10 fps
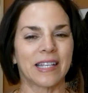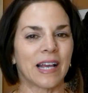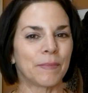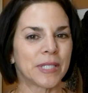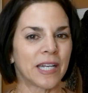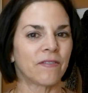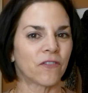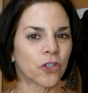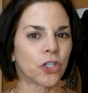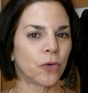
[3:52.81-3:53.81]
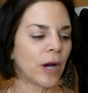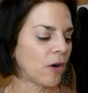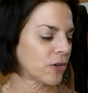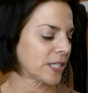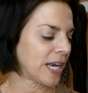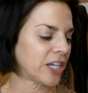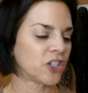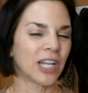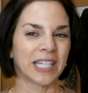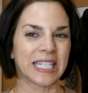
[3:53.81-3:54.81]
I'm sitting for two hours and I
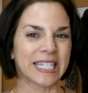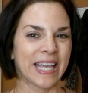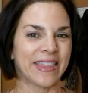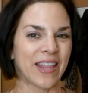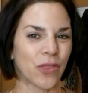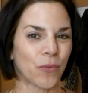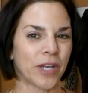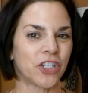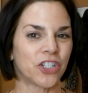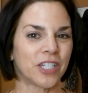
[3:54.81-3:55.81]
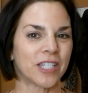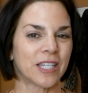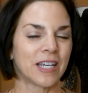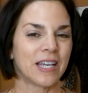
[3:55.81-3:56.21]
should at least get that three inches